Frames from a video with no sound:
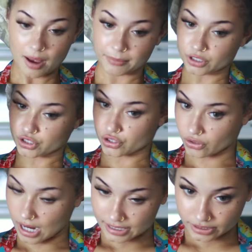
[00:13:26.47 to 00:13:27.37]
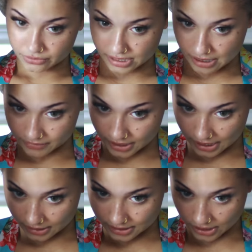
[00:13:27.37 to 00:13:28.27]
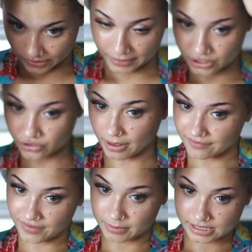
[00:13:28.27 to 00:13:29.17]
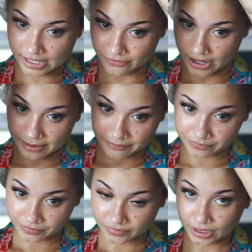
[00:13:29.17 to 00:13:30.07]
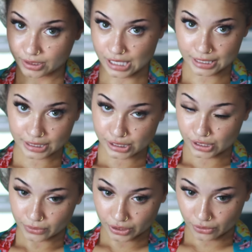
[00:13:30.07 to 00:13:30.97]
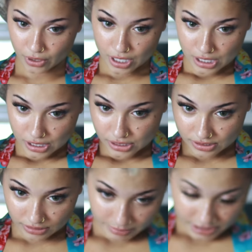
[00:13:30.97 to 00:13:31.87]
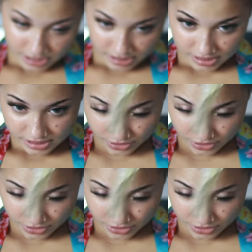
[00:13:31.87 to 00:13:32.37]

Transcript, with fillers: i'm gonna try to do something so i'm gonna do my famous head wrap because i think it's so cute so let me just